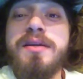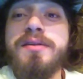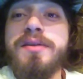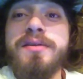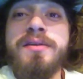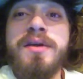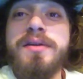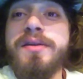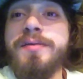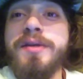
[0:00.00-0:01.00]
They're not
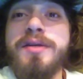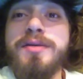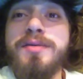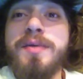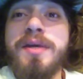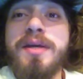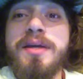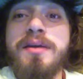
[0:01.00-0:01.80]
there to be a douchebag